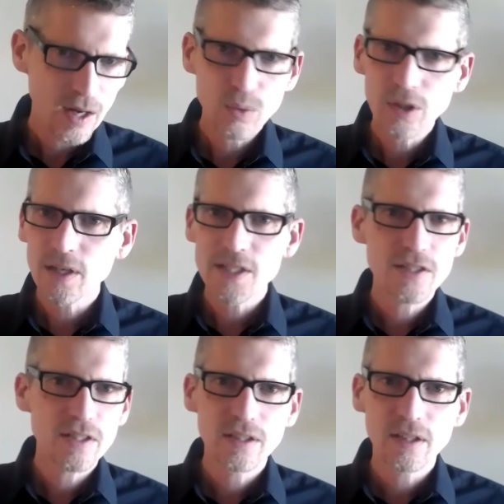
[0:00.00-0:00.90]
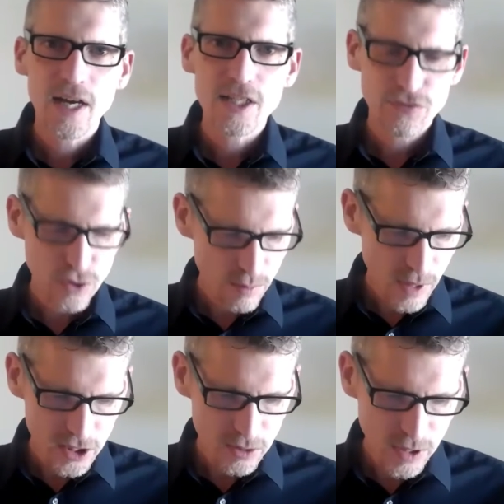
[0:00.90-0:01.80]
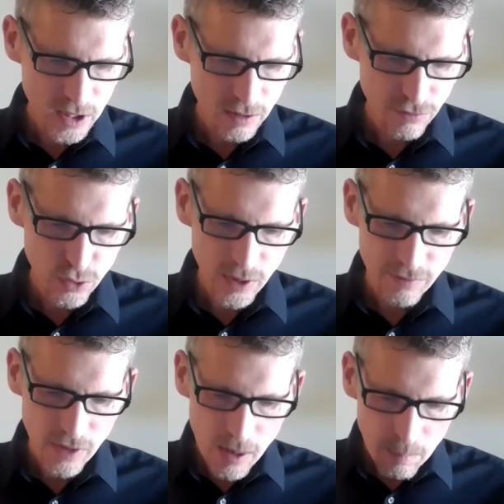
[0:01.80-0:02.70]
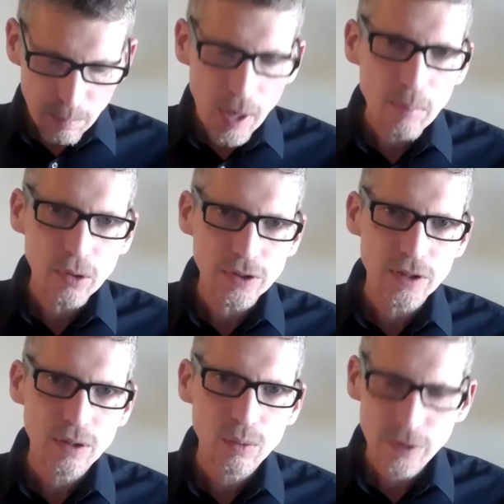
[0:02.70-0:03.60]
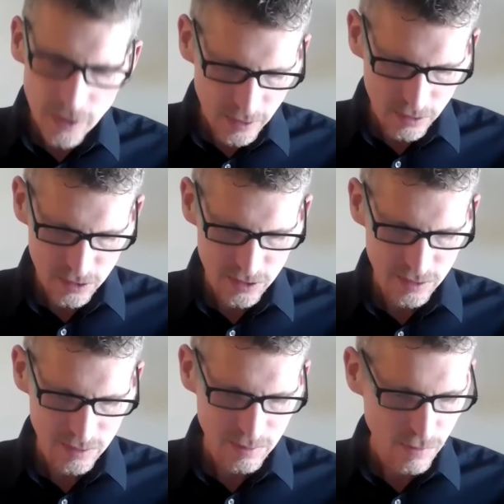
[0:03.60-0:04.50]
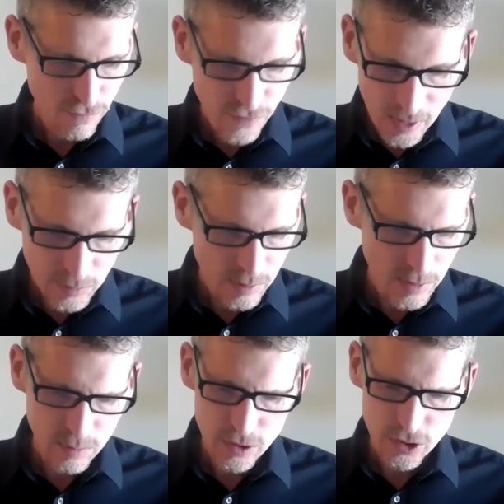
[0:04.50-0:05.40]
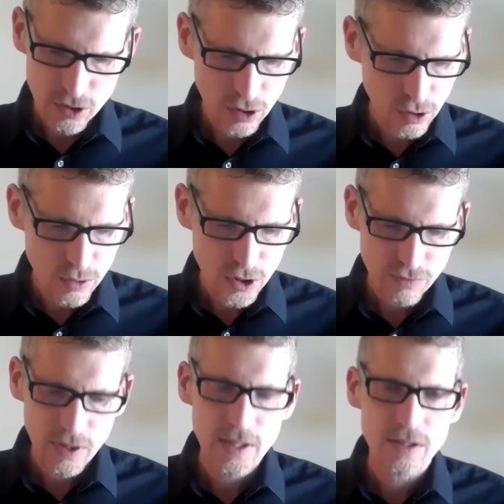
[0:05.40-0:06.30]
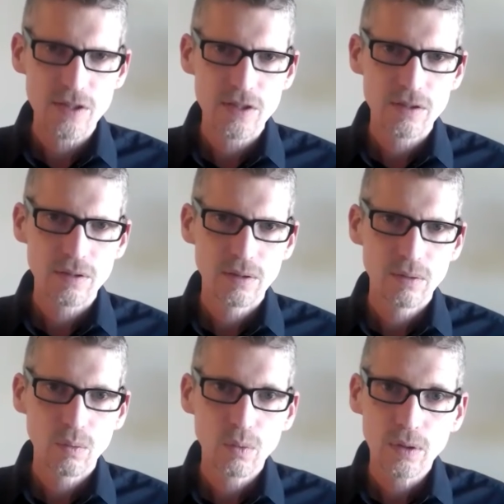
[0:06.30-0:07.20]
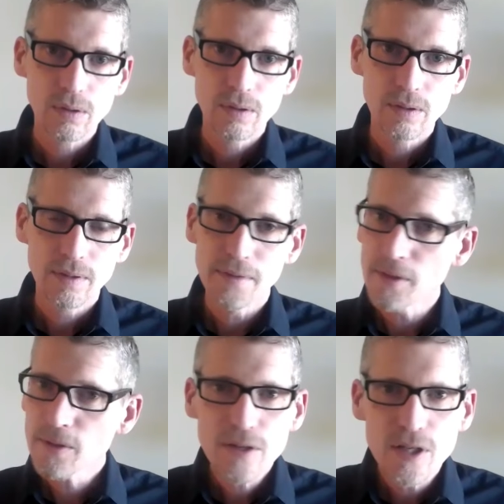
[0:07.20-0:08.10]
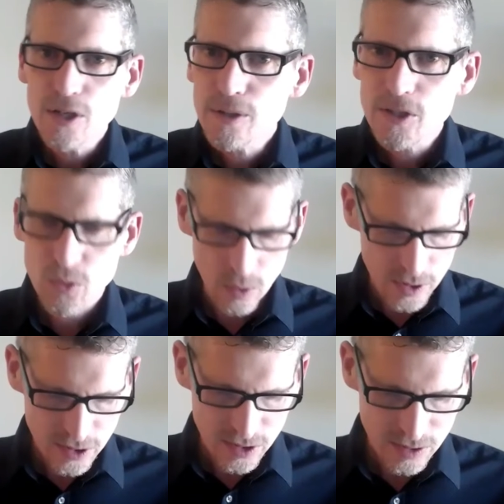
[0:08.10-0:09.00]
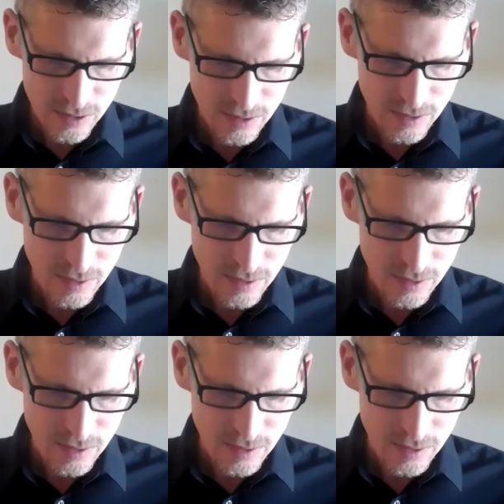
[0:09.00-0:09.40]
I realize that in the last few months, many of you have bubbled with others, family members or close friends. Well, they're the nearest ones.